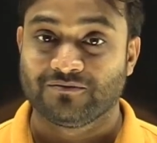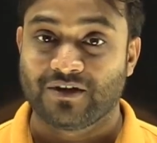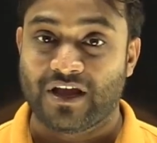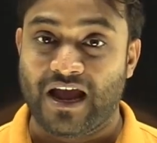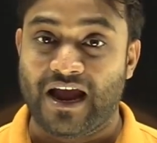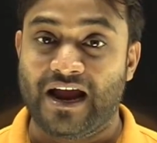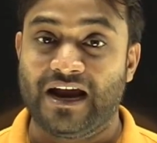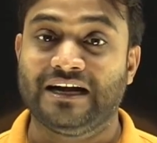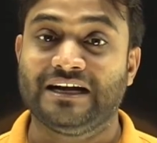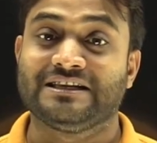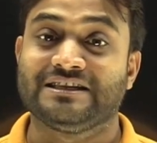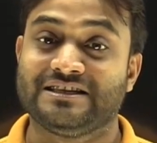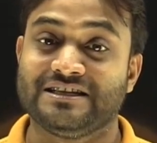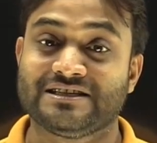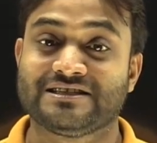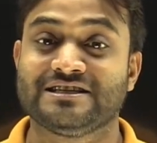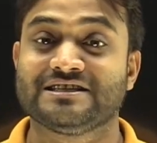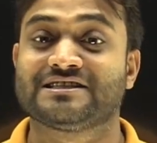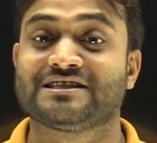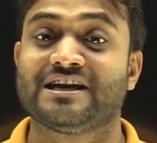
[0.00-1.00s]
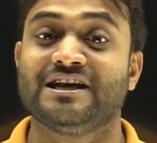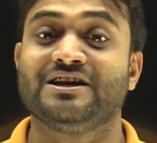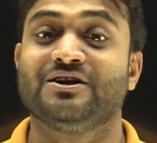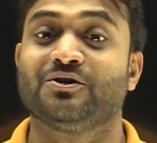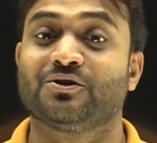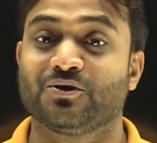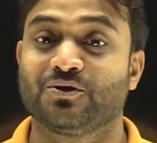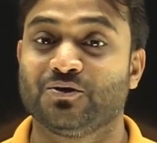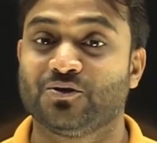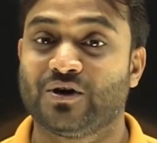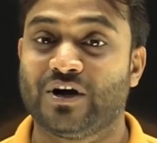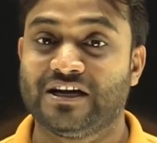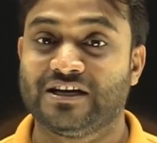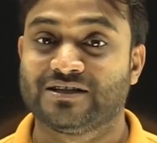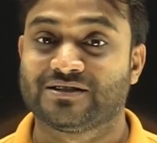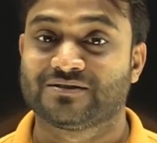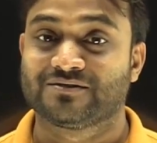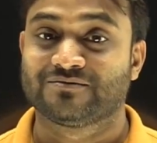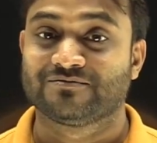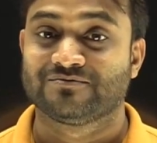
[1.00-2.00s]
and this is clear to you guys.
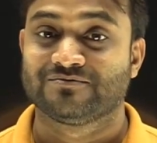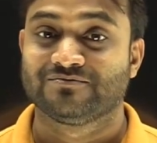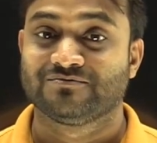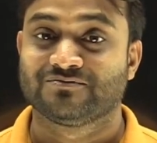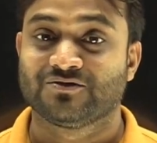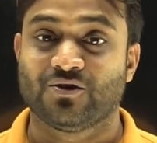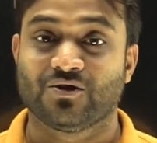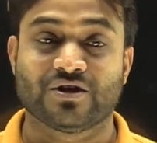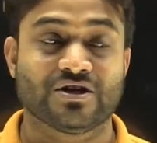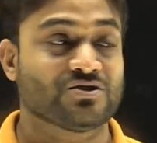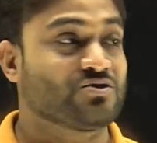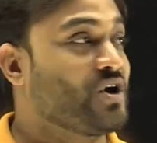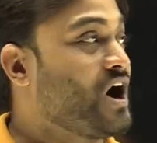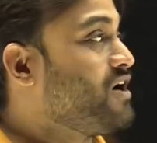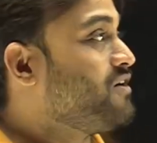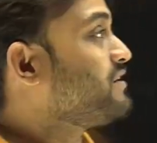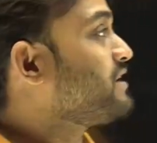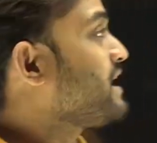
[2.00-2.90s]
Okay, so our